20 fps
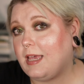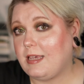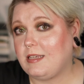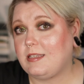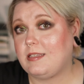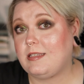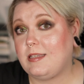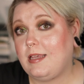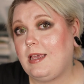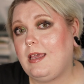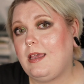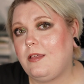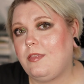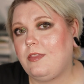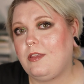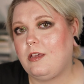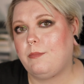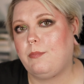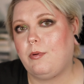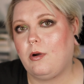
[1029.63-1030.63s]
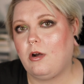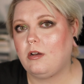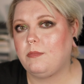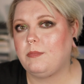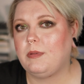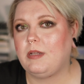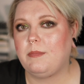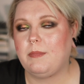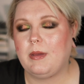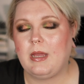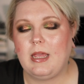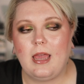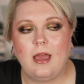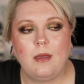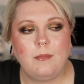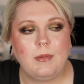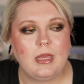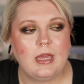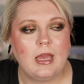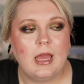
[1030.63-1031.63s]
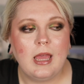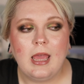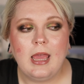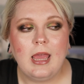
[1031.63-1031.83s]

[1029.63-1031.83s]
AC in the apartment in Miami